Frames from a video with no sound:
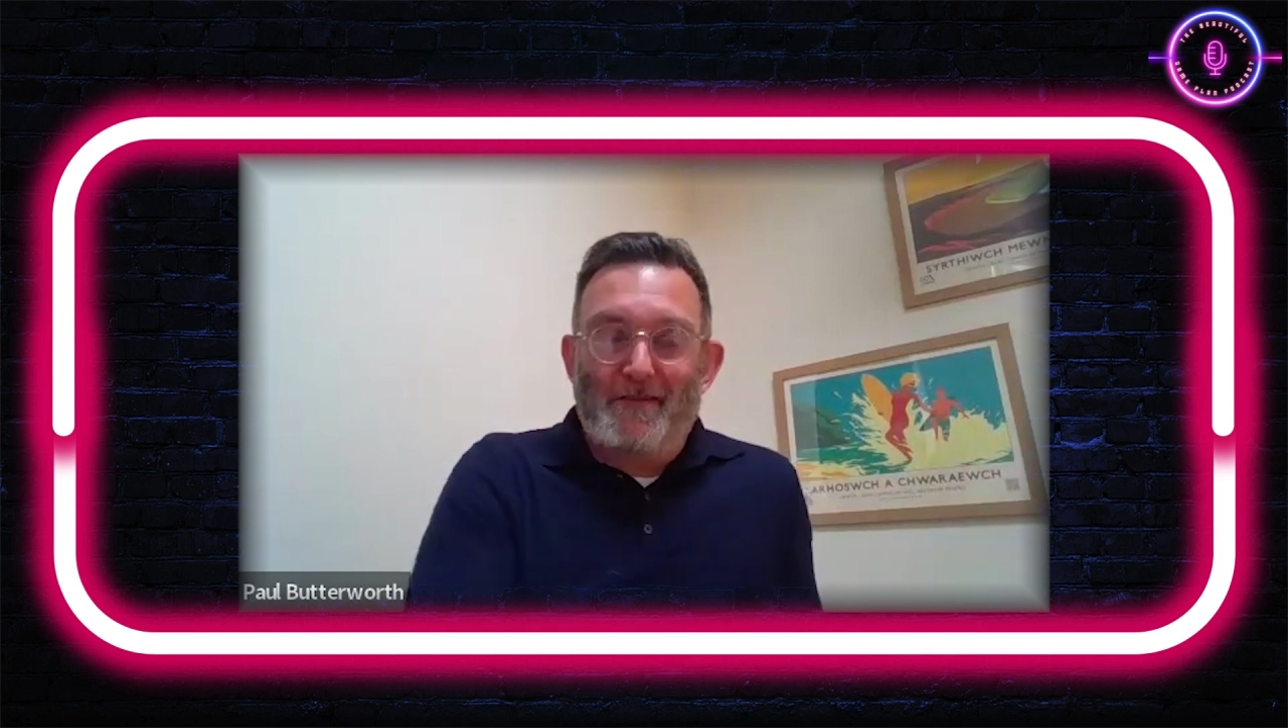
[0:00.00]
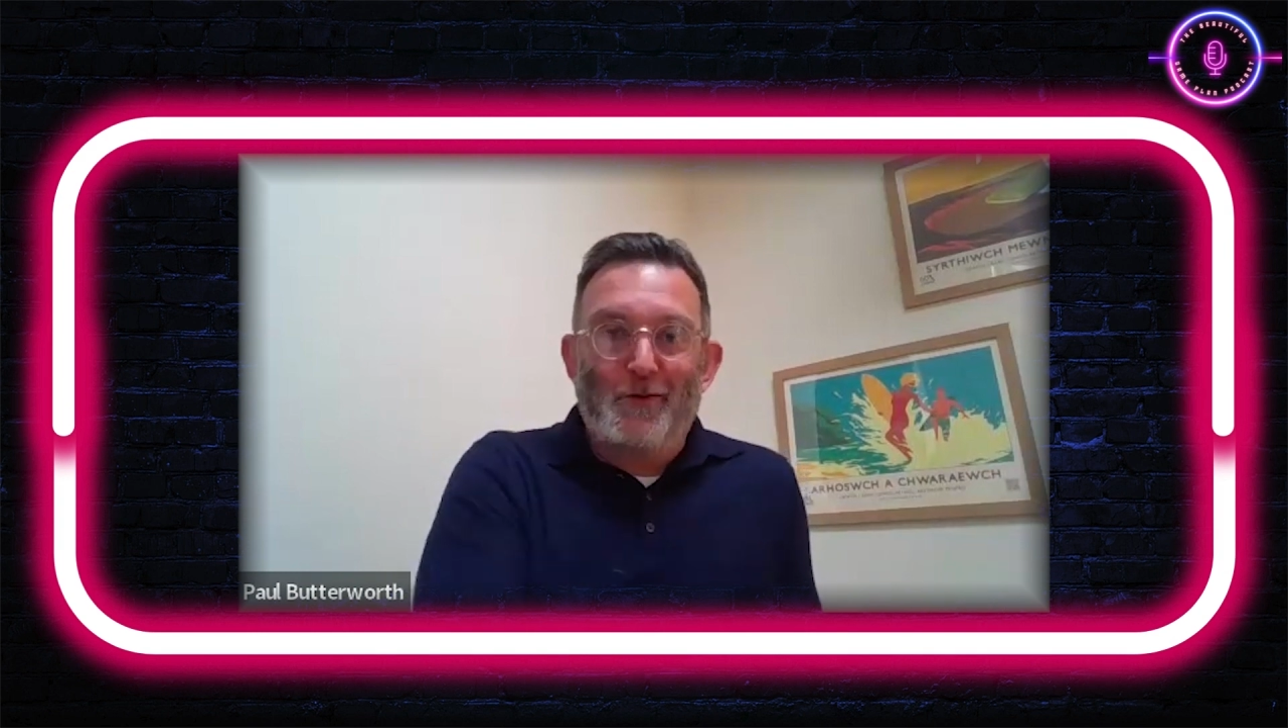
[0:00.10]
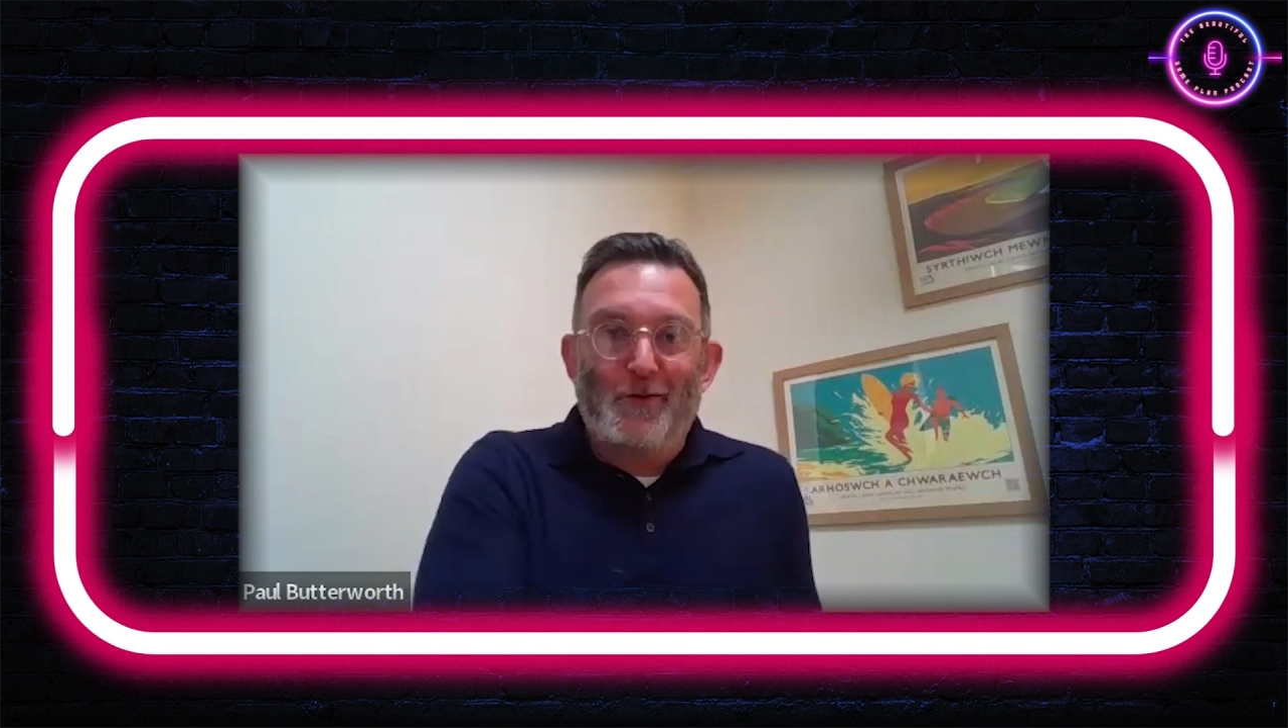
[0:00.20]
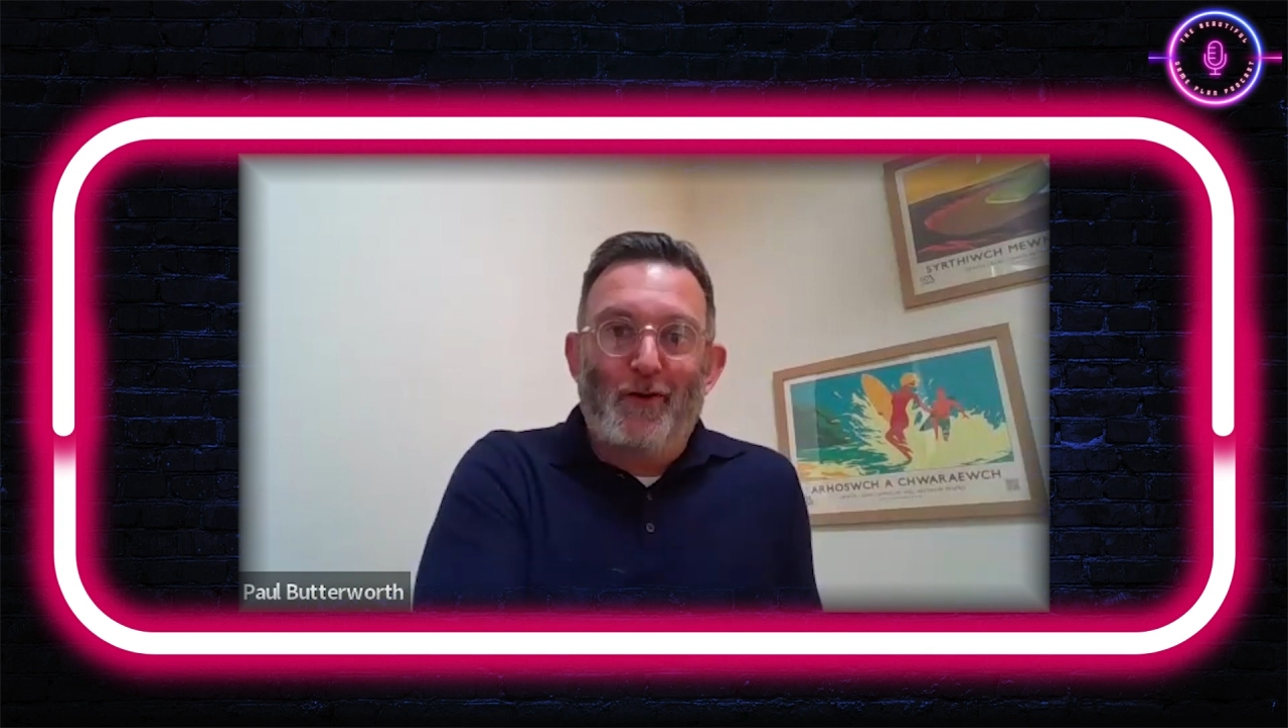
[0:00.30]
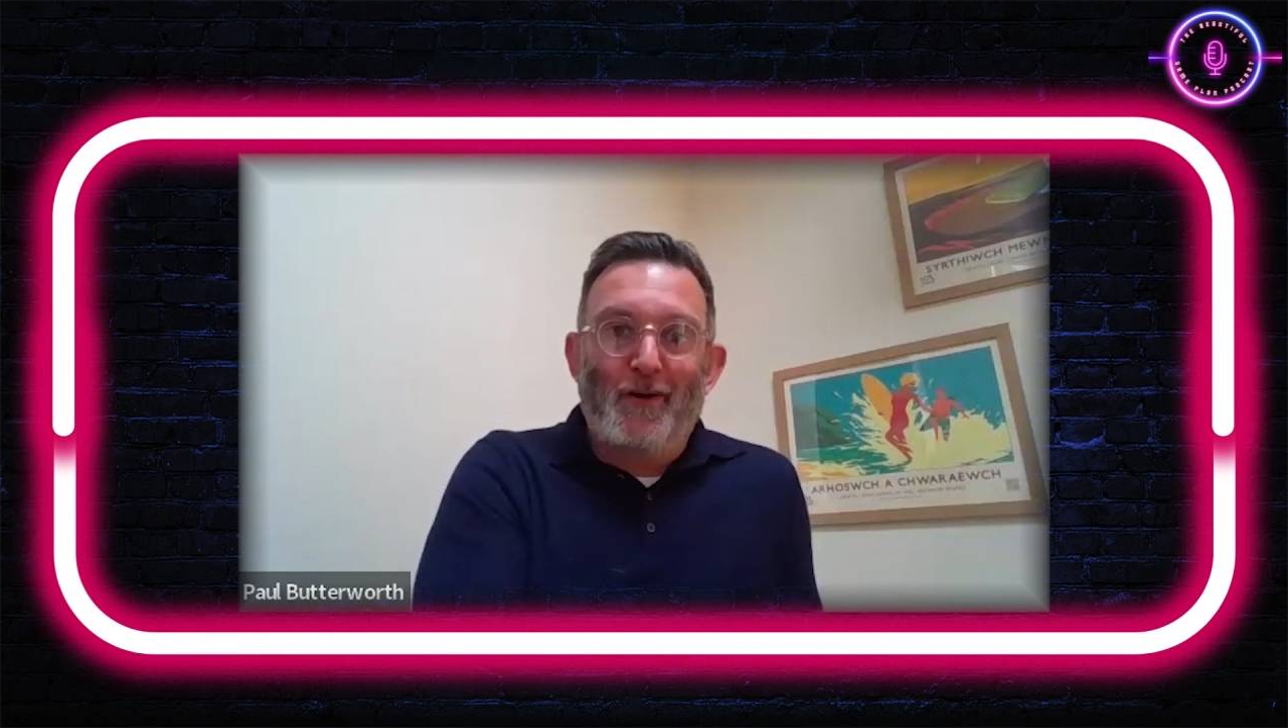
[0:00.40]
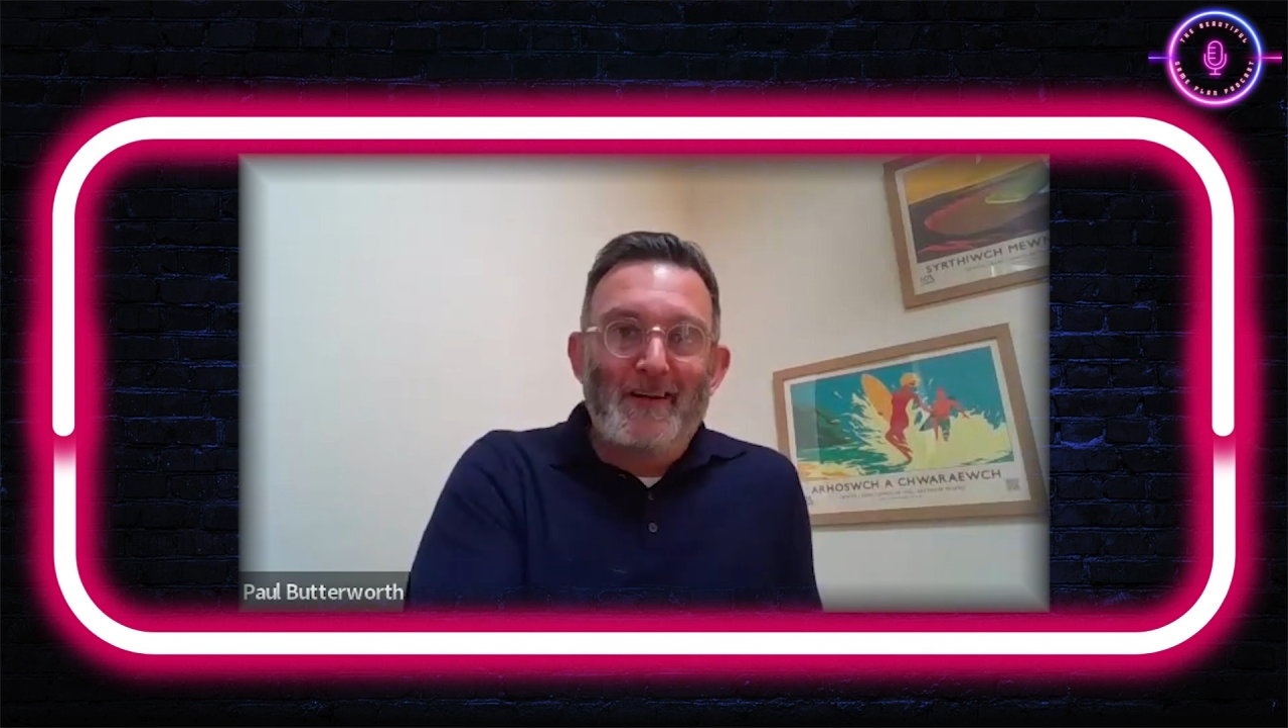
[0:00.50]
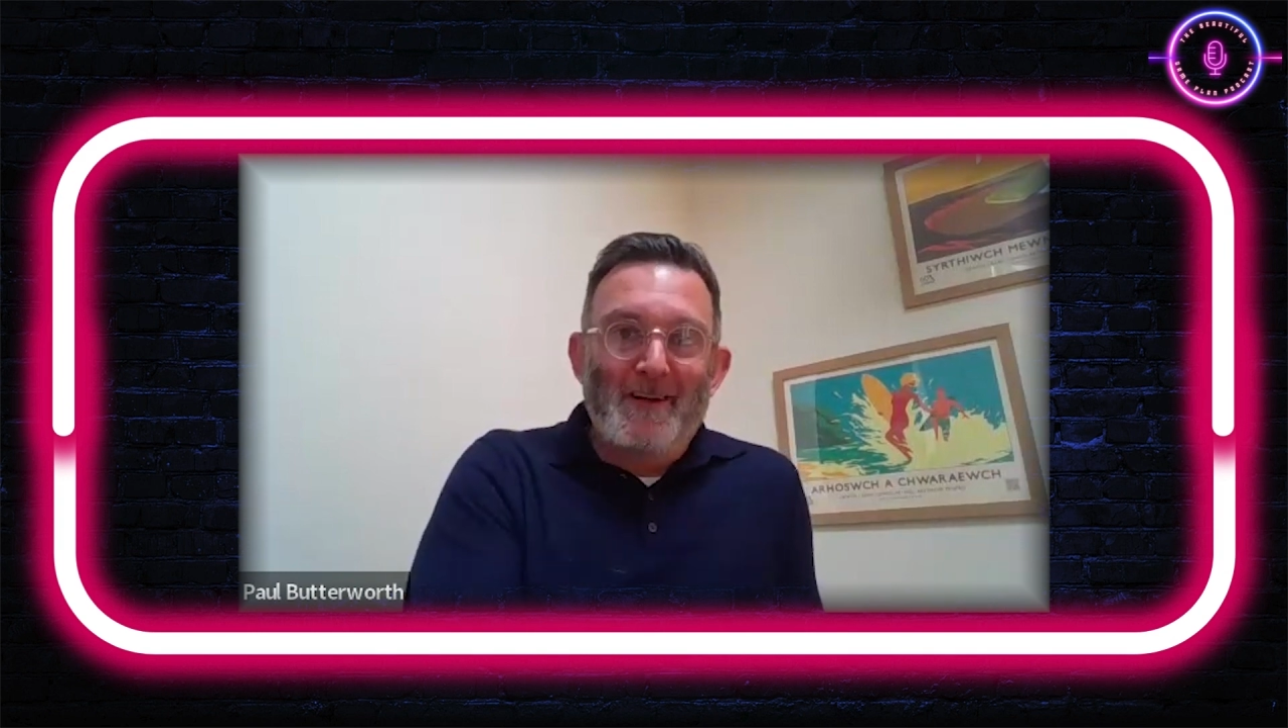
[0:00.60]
If your